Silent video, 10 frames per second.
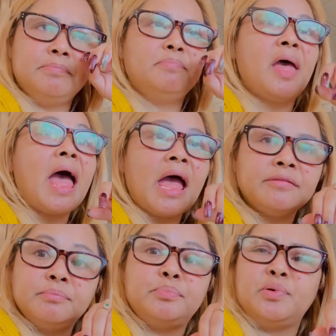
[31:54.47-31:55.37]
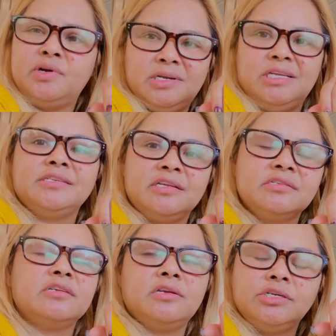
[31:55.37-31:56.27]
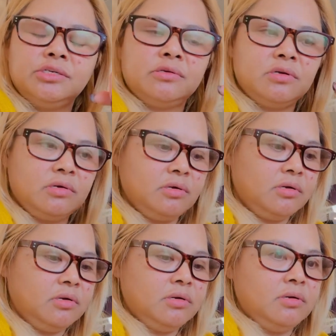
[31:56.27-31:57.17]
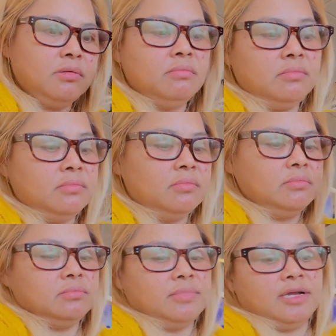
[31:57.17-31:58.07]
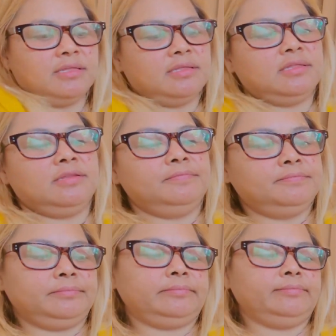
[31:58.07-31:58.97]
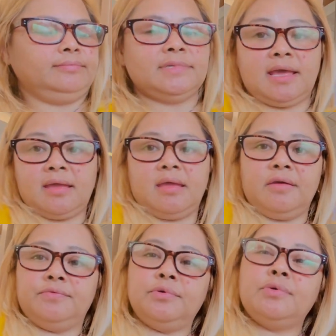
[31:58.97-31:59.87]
bad burning sensation. But I have to